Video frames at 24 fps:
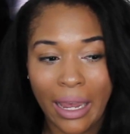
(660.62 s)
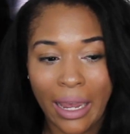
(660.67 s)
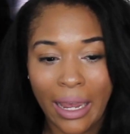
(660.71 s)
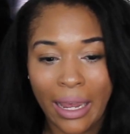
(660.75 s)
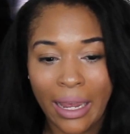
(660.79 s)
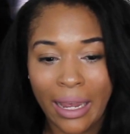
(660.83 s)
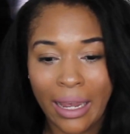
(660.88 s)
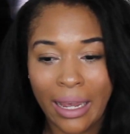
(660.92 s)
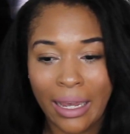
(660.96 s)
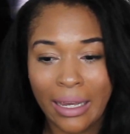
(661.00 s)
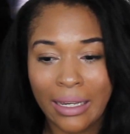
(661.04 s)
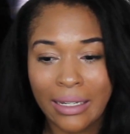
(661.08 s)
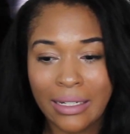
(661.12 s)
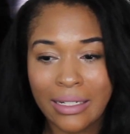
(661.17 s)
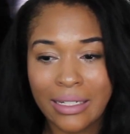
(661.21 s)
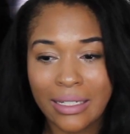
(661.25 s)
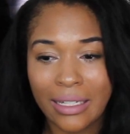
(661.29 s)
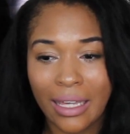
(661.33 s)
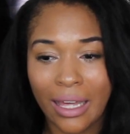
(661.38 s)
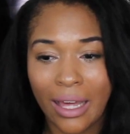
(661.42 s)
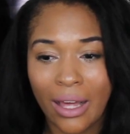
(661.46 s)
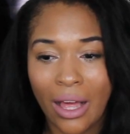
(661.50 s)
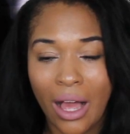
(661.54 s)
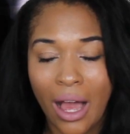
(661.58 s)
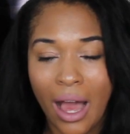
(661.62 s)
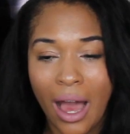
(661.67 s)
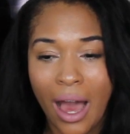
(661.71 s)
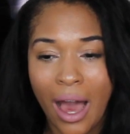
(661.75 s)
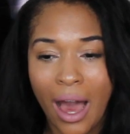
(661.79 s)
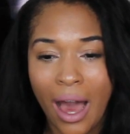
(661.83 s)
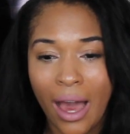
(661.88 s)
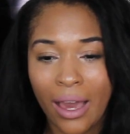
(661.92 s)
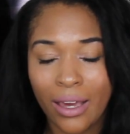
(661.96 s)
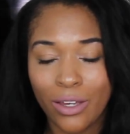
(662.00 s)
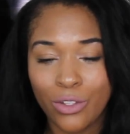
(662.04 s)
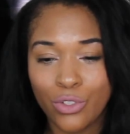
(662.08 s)
And
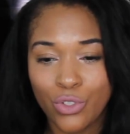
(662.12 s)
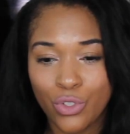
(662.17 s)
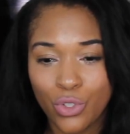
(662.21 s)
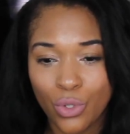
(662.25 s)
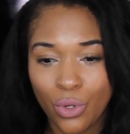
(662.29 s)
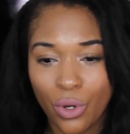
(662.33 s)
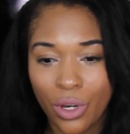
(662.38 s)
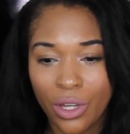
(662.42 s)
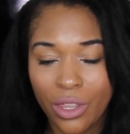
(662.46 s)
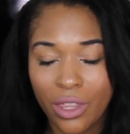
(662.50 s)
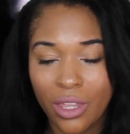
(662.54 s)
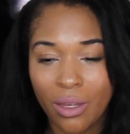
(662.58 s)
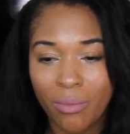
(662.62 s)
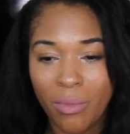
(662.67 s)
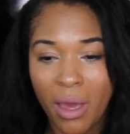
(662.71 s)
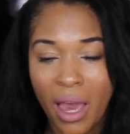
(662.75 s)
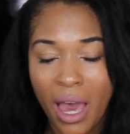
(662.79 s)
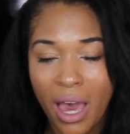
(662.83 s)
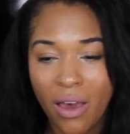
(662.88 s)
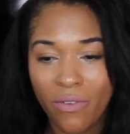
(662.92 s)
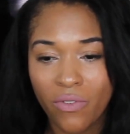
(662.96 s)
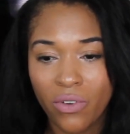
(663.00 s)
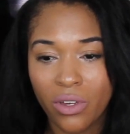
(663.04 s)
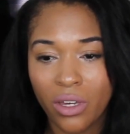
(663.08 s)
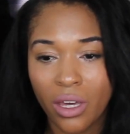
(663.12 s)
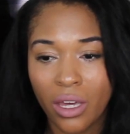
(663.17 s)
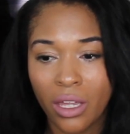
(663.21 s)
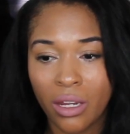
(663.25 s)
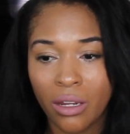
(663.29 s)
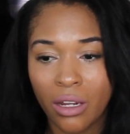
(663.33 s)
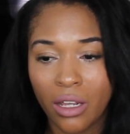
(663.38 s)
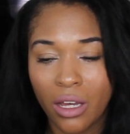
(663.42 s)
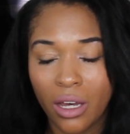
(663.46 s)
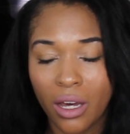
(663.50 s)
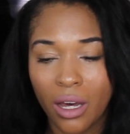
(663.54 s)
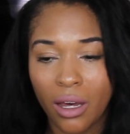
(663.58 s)
I enjoy them
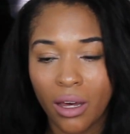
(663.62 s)
having